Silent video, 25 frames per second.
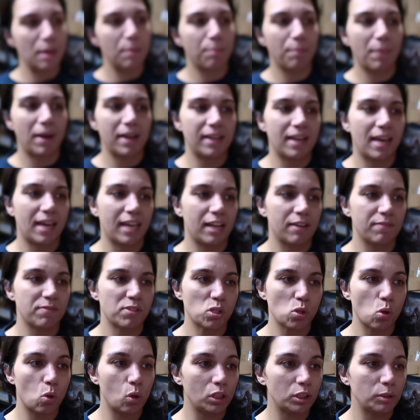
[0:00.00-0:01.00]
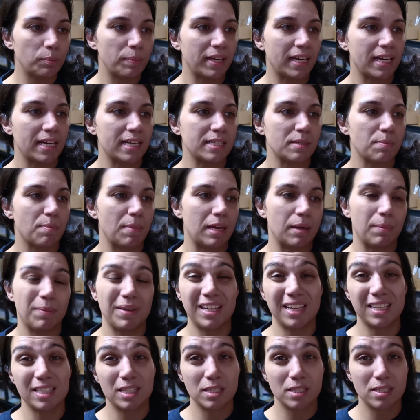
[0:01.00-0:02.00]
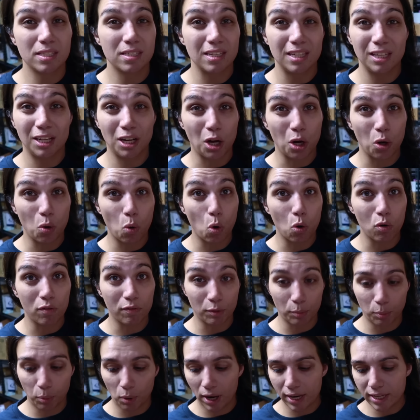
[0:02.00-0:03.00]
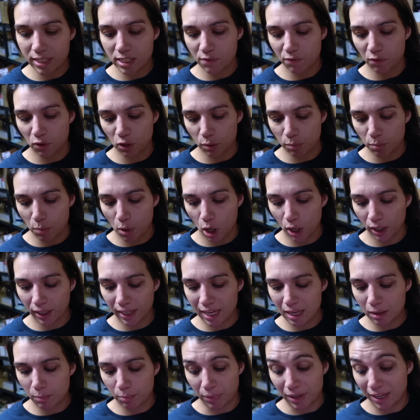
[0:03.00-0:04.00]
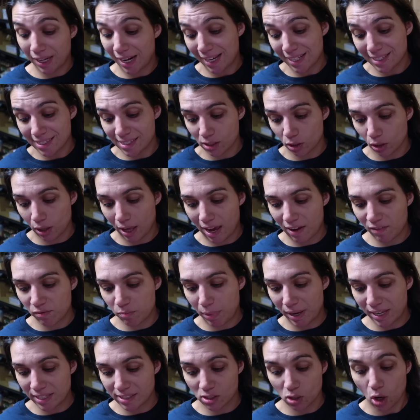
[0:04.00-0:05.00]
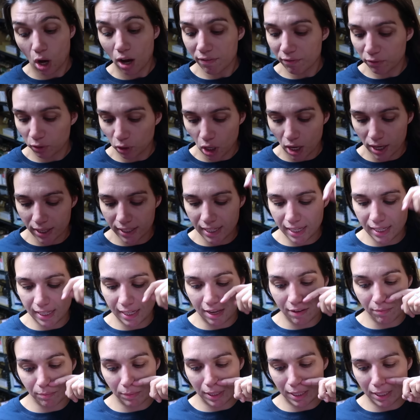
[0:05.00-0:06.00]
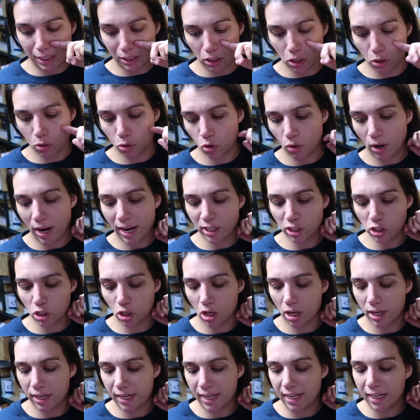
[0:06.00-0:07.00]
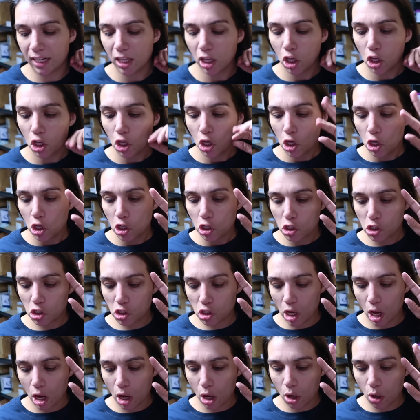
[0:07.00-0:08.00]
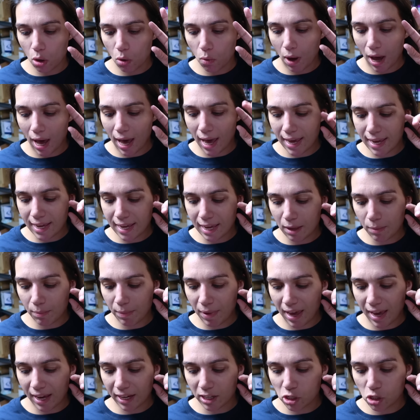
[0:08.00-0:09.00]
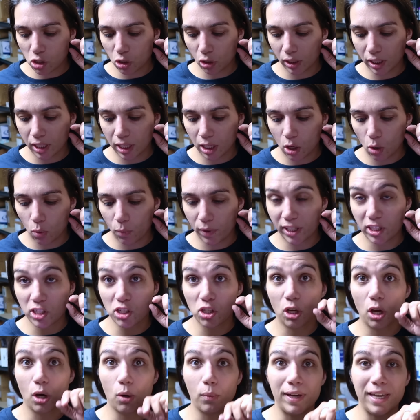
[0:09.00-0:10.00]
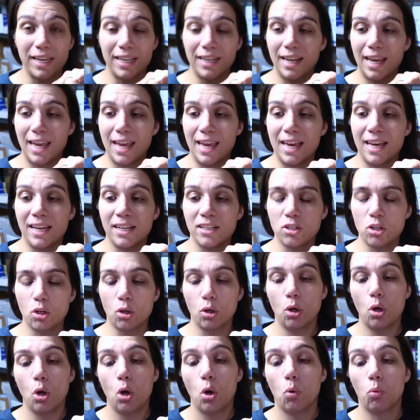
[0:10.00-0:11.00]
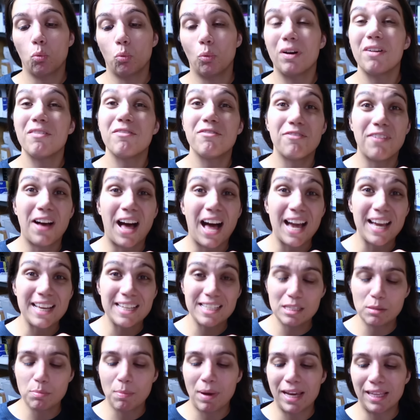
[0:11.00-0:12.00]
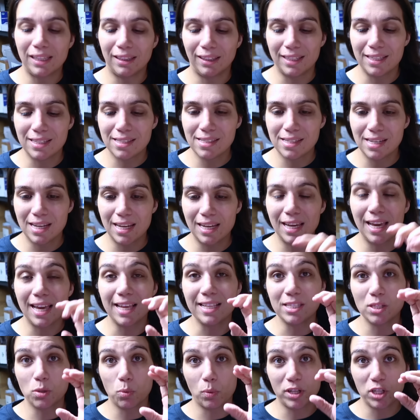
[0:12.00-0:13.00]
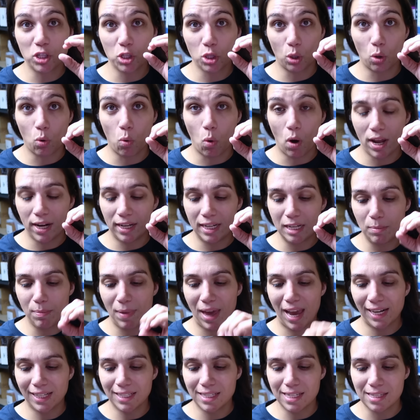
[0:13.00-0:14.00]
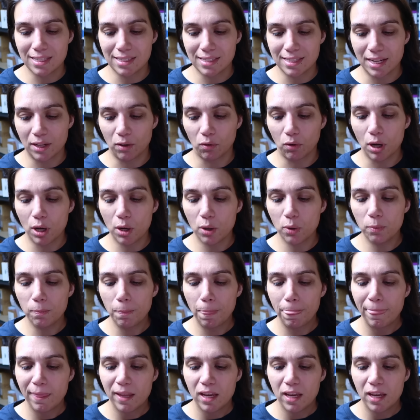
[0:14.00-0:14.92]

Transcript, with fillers: It might not have sold because maybe it's, you know, overpriced for the market, but I still have best offer on it and I'm getting no traction on it. So I am actually going to go in and revise my listing and switch the quantity back to zero.